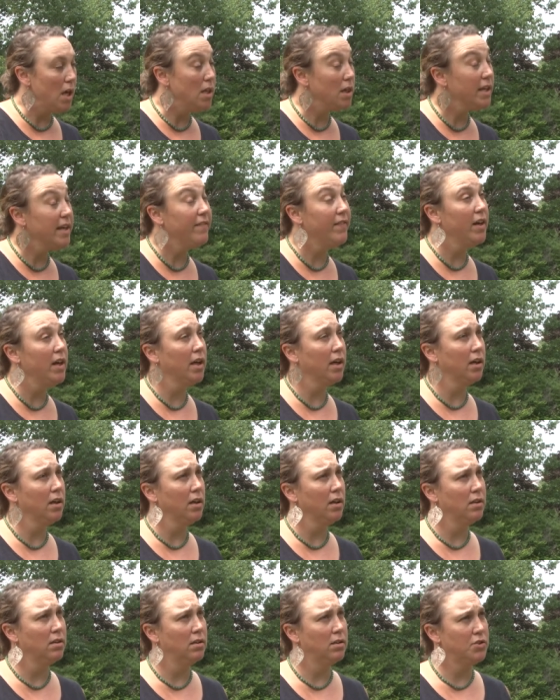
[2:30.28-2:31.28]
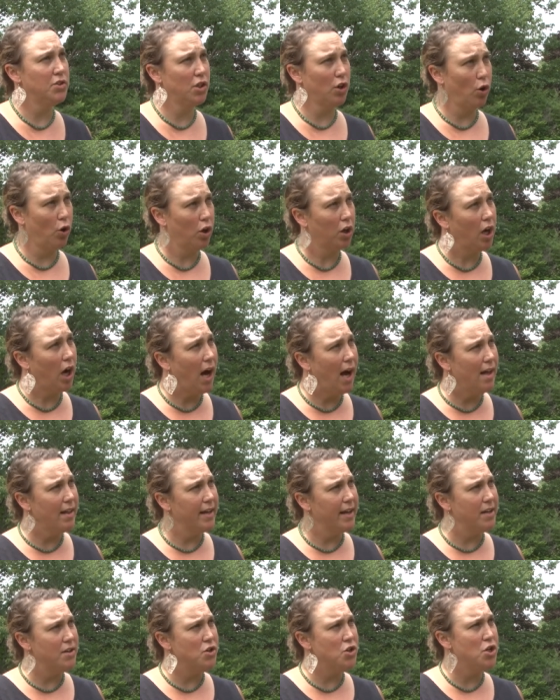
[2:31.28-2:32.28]
leaving to go to
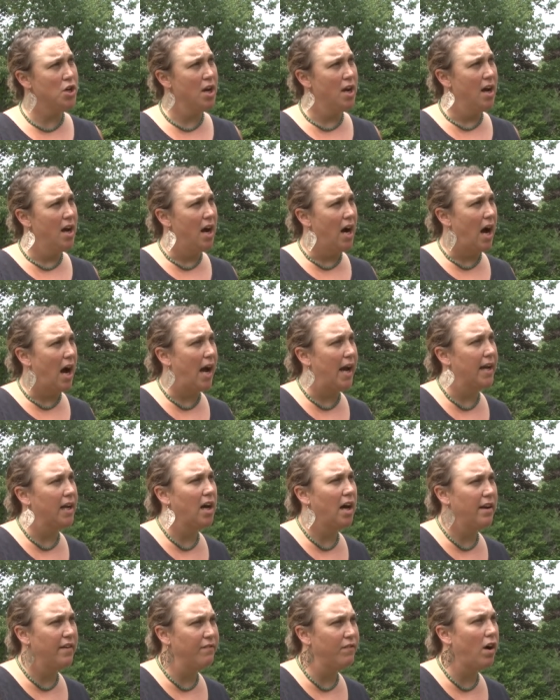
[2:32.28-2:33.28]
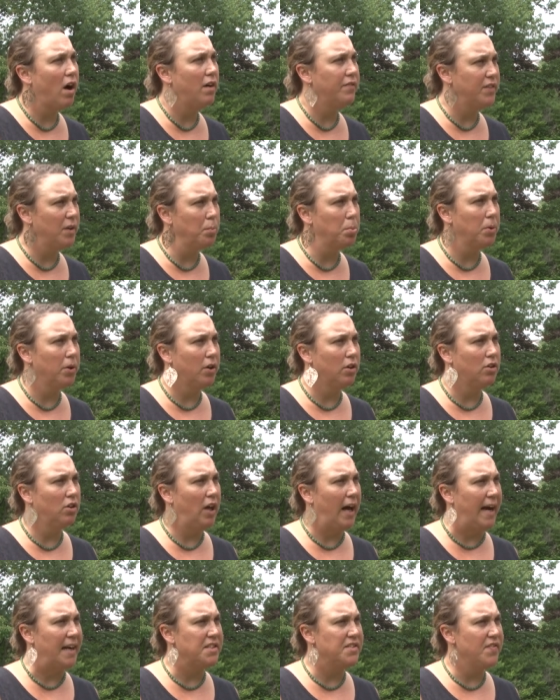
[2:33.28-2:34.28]
college, I got involved in political
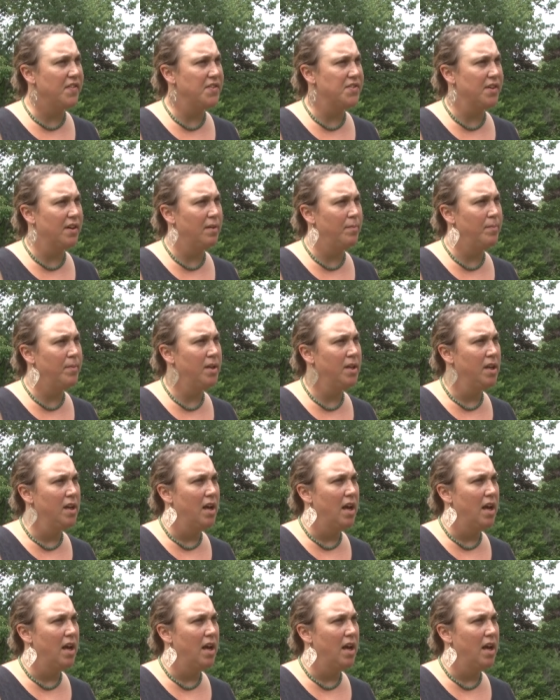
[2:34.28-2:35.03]
activism.